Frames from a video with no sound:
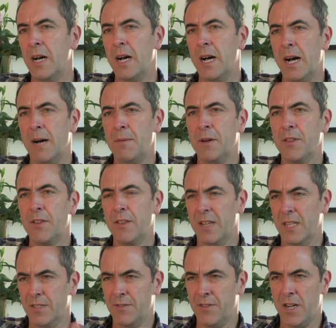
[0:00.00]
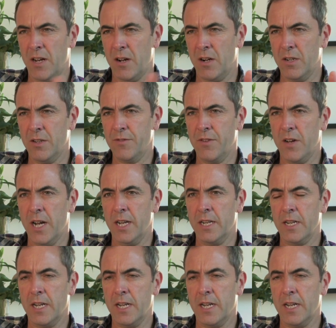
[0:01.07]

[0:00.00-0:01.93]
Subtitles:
I think that's very hard to find,